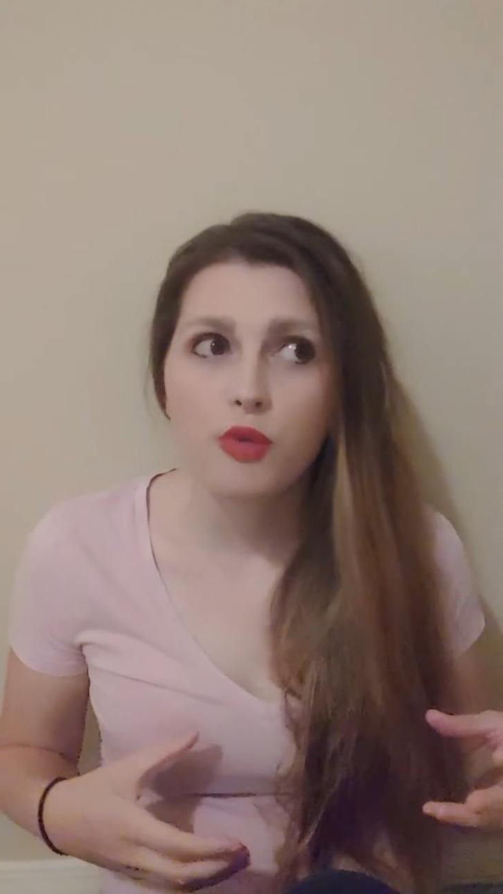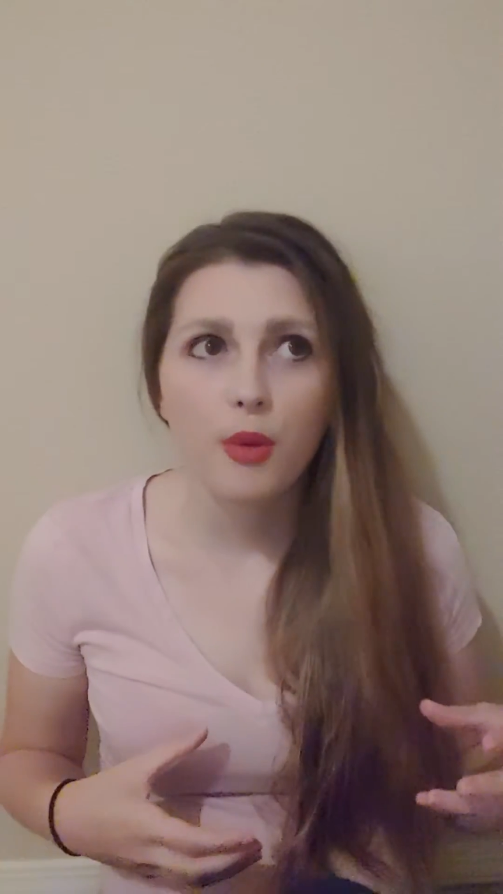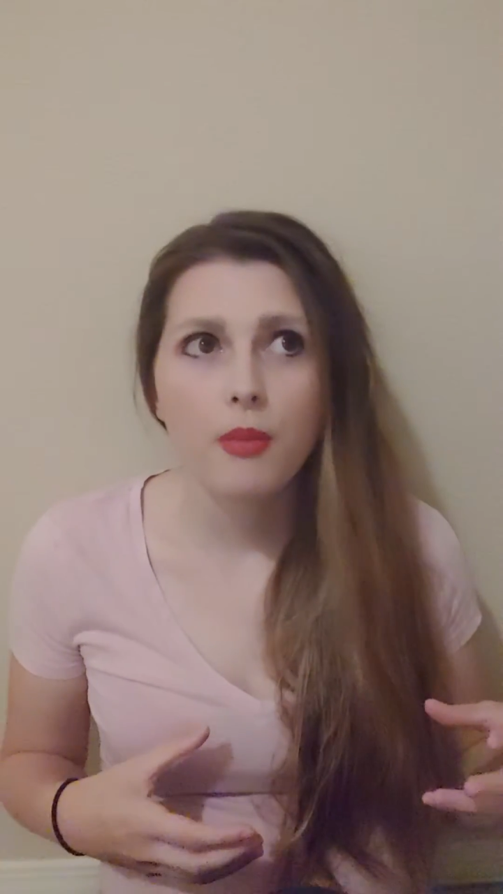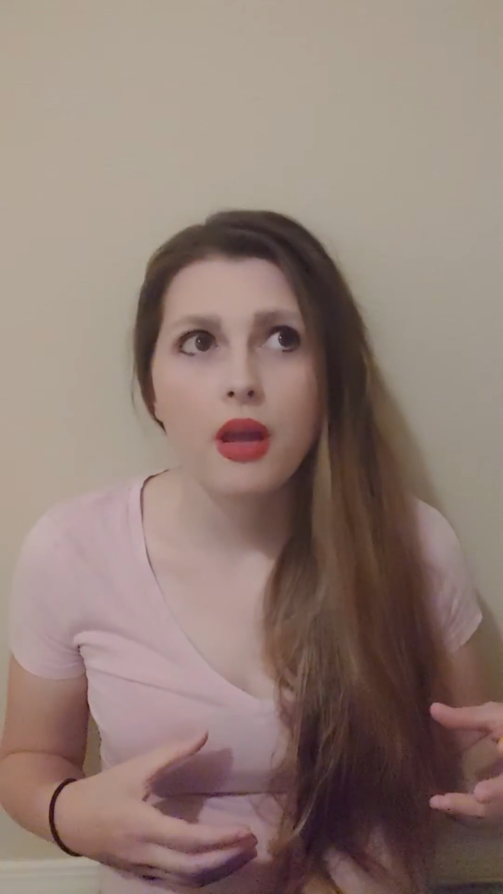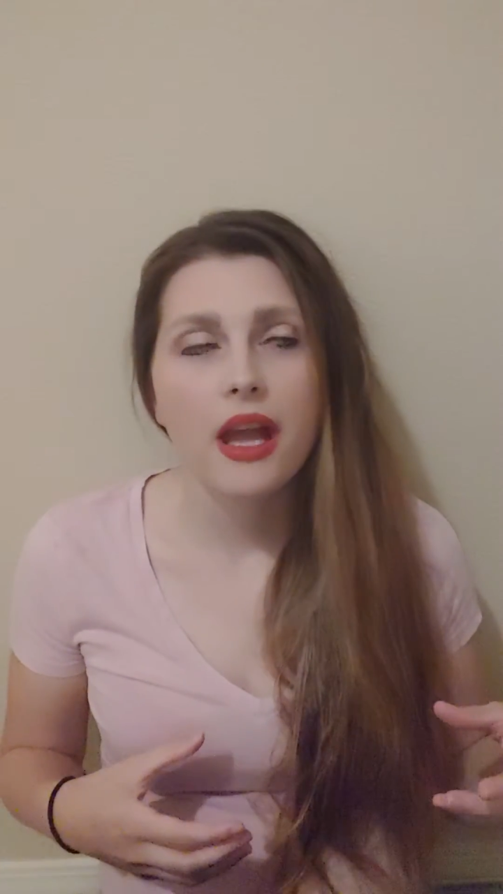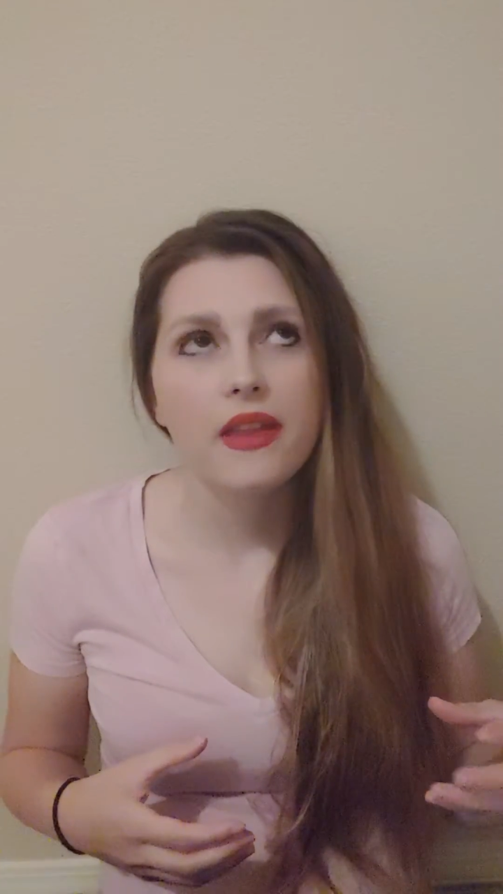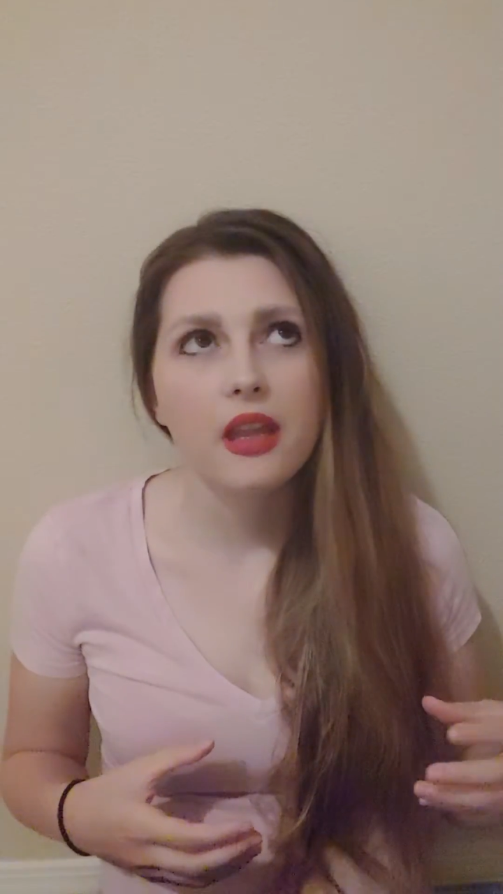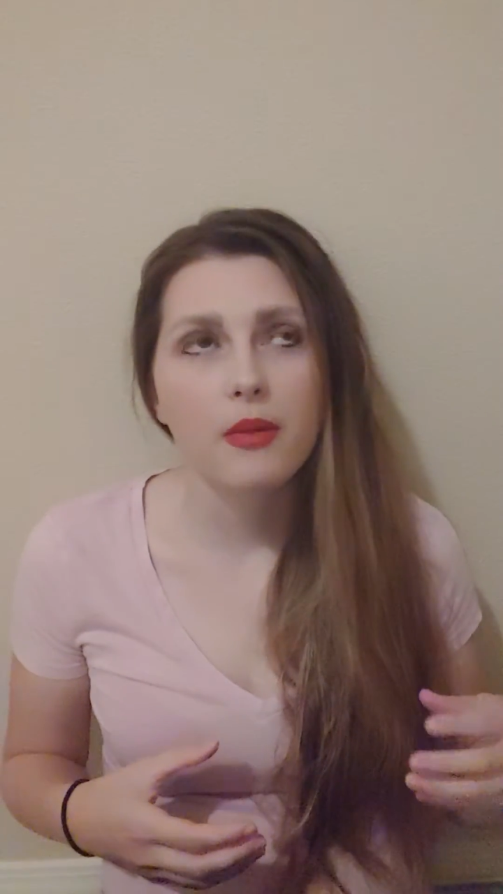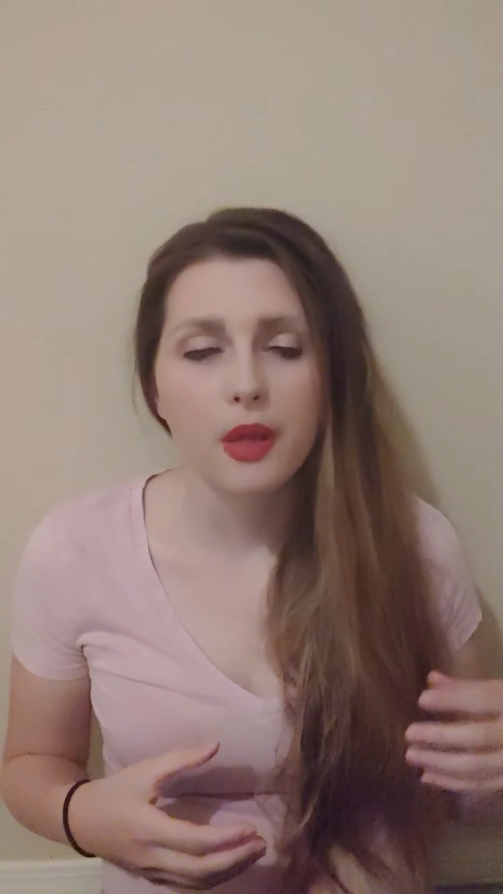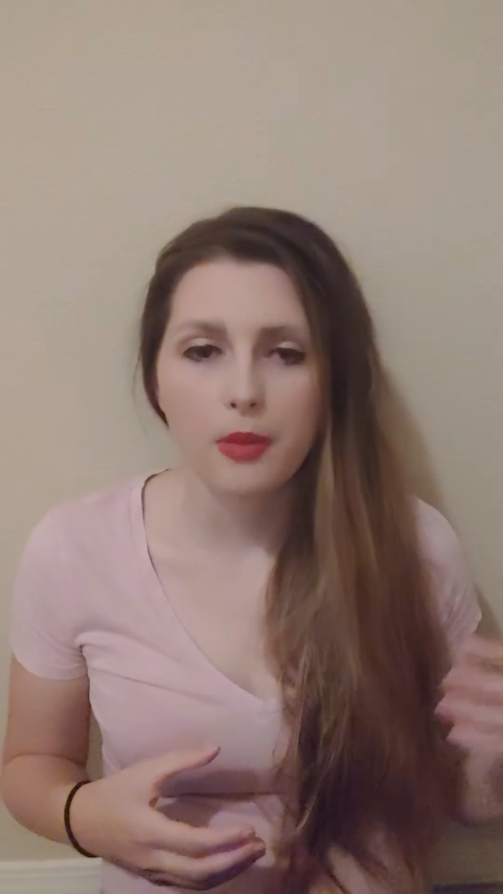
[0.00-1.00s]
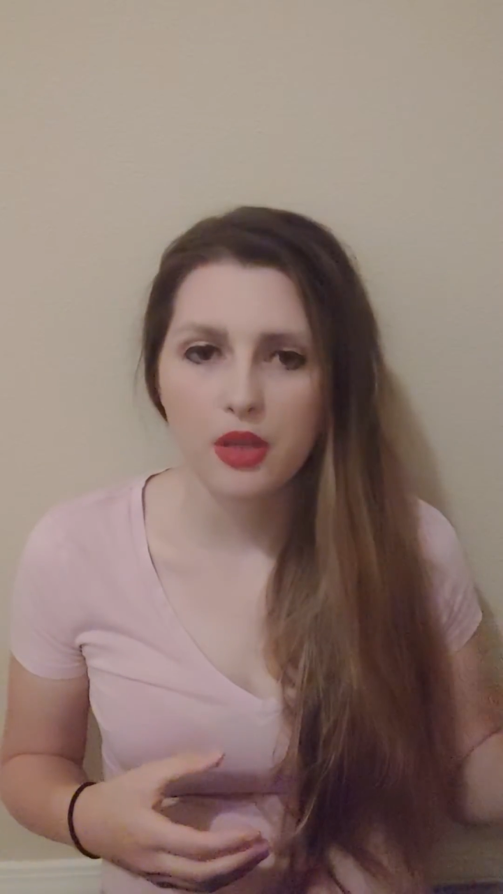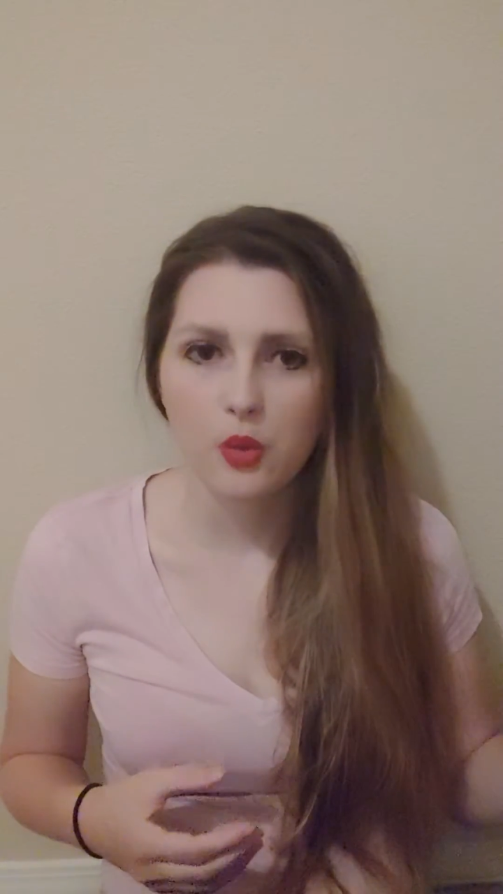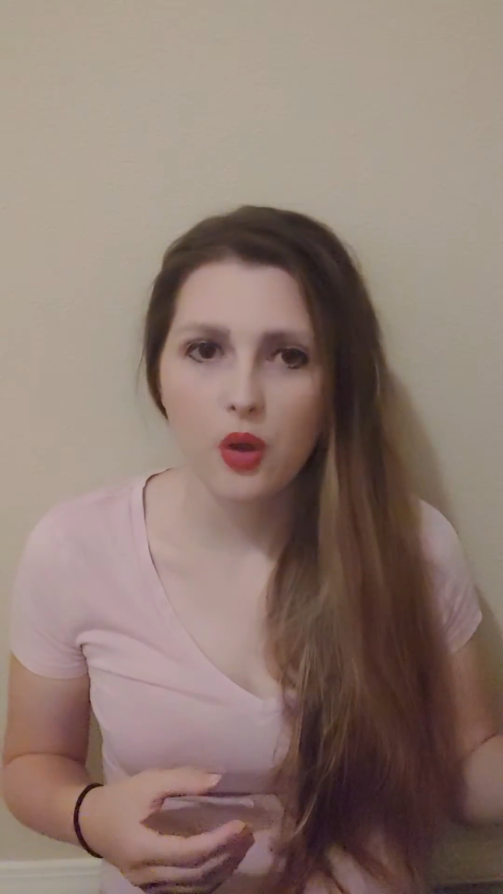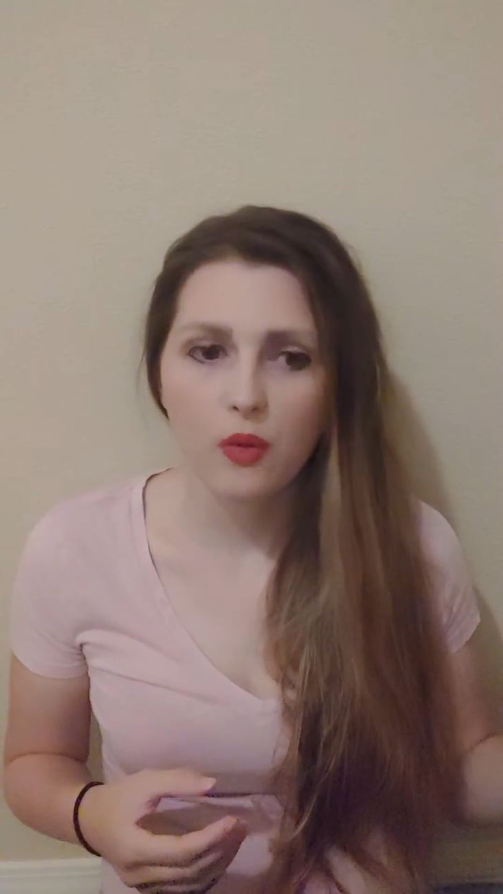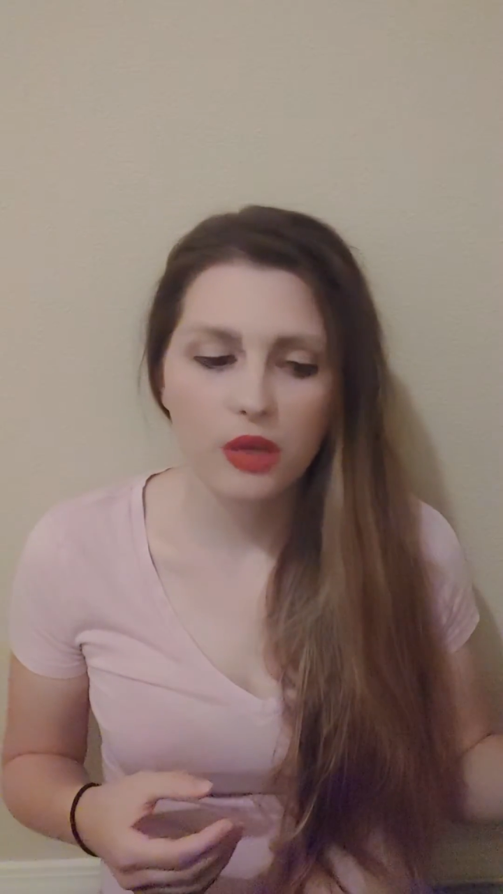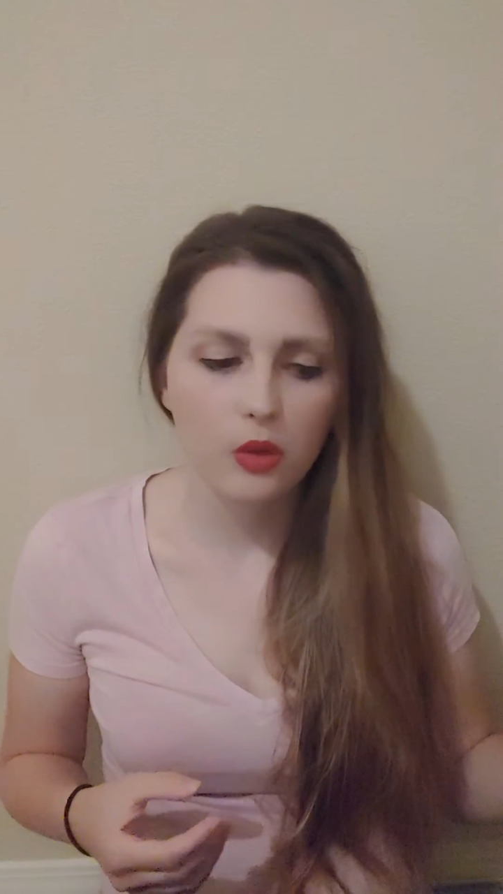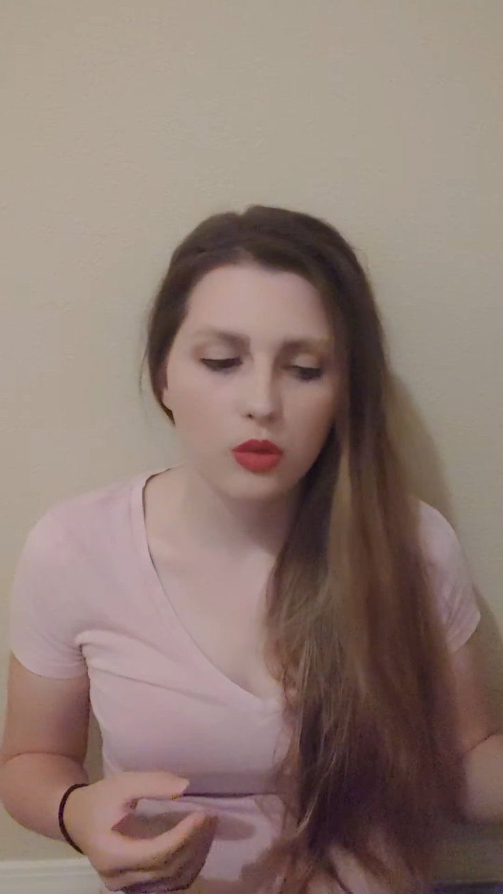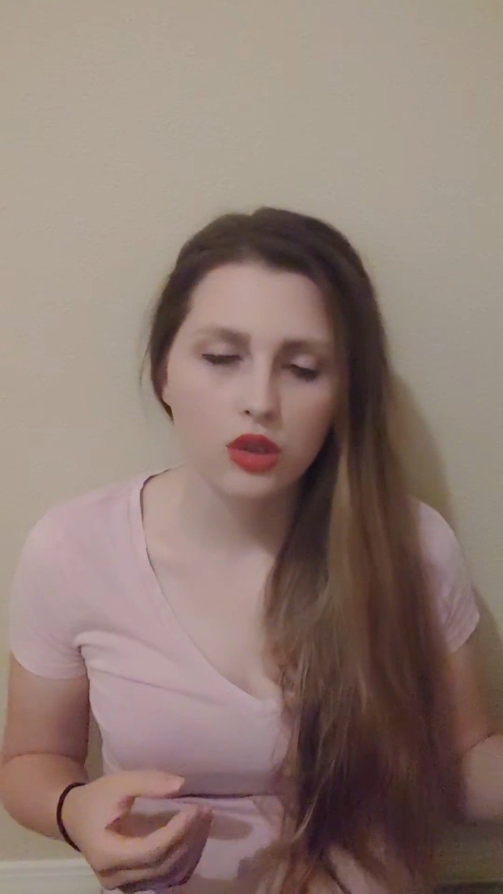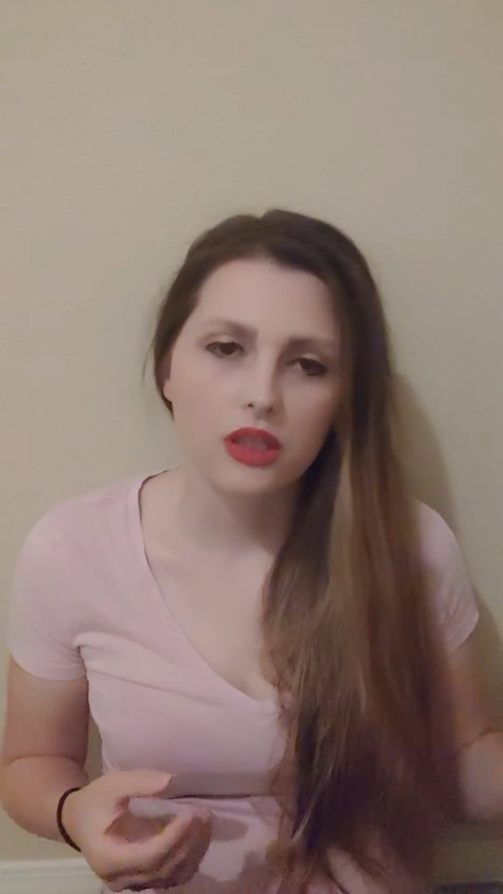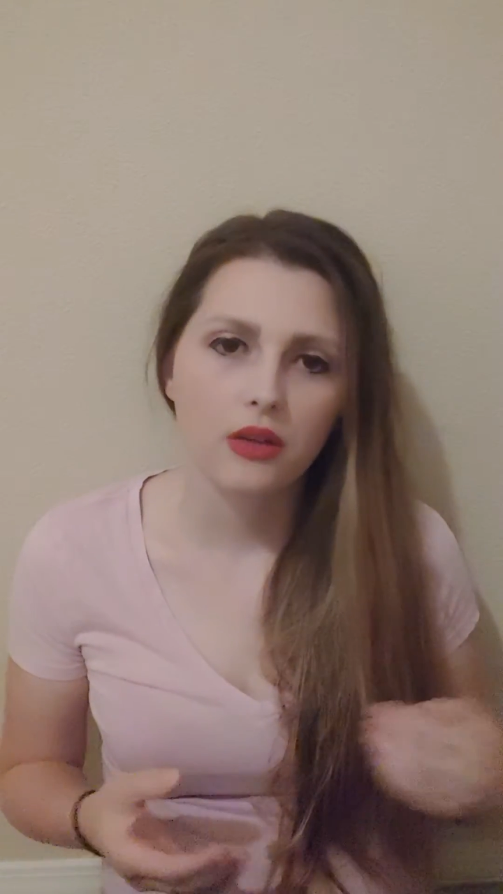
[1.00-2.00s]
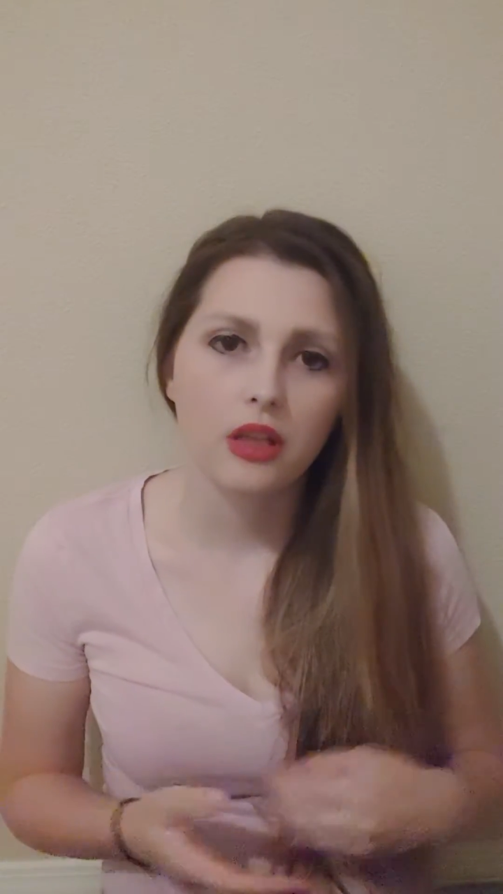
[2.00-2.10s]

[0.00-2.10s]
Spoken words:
From, I think, like, my 12-week ultrasound,